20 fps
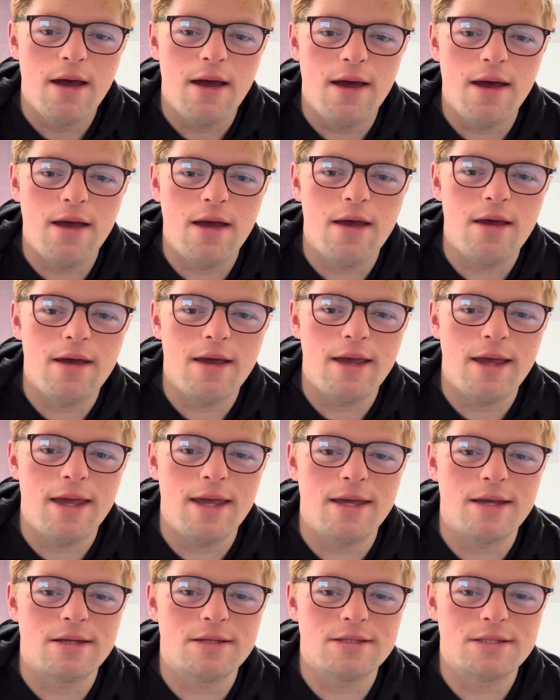Uh,
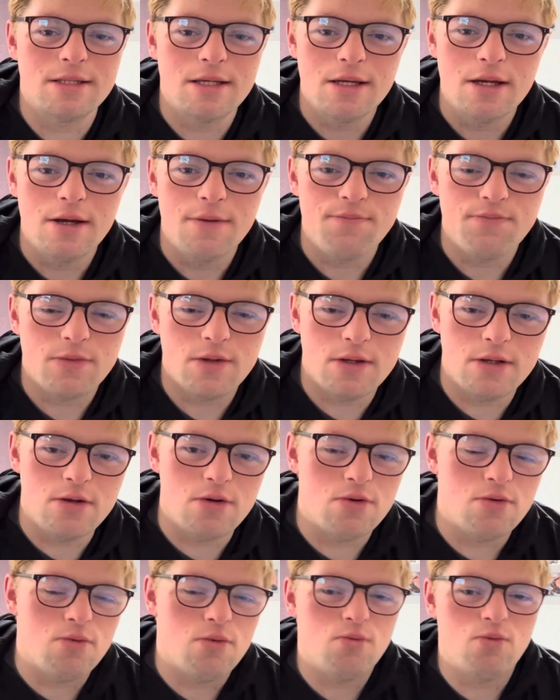and, you
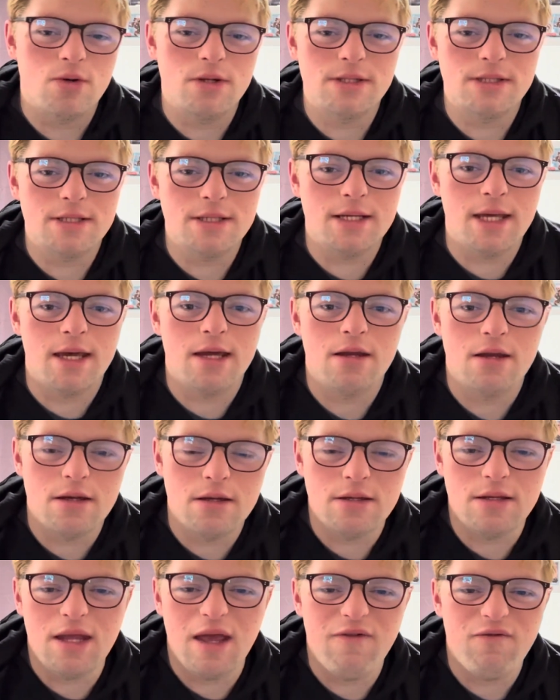know, once again,
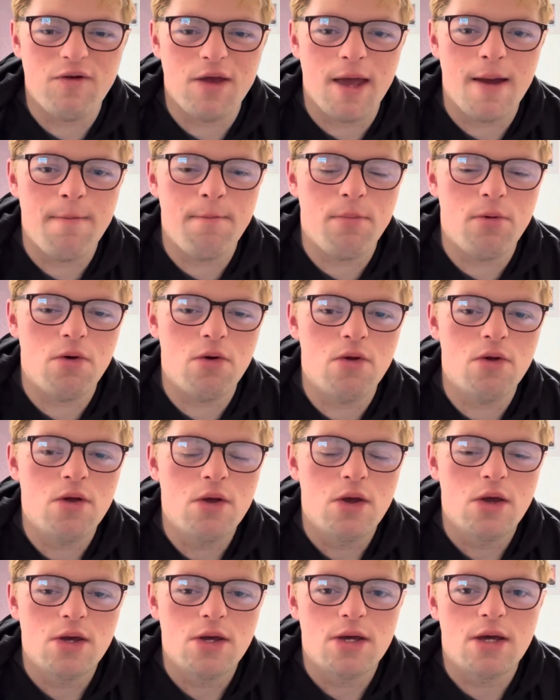Neve Campbell
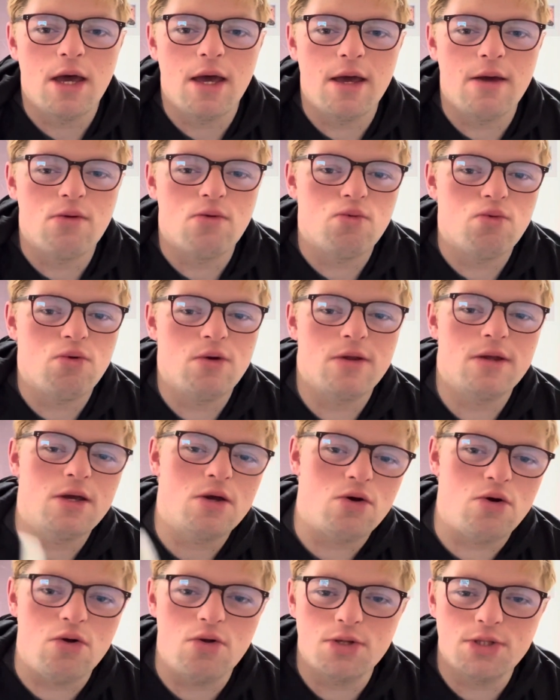uh, really
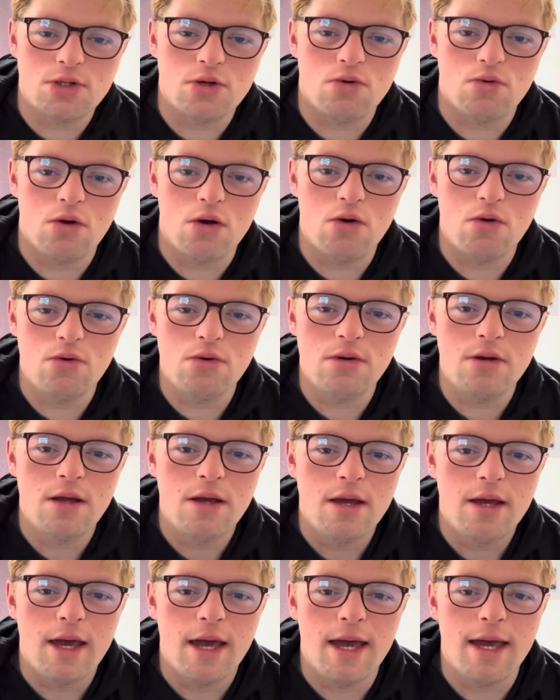holds her own
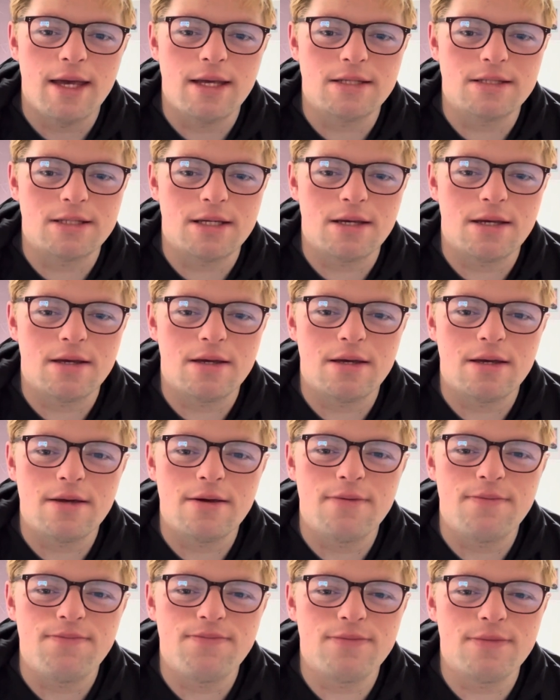as, a
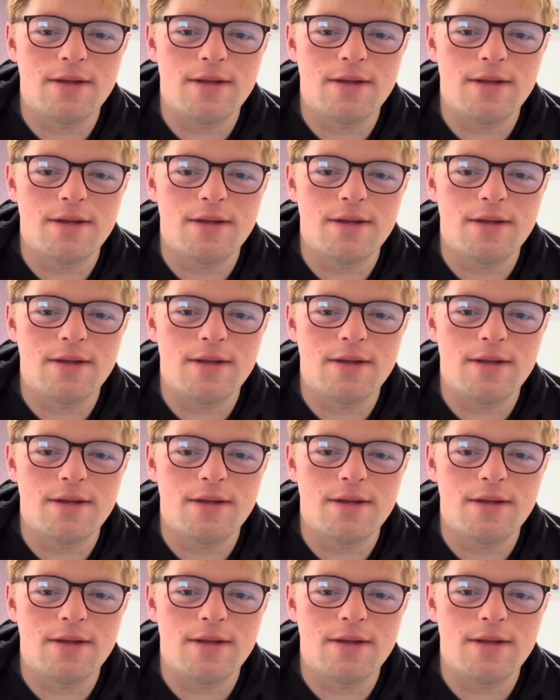uh,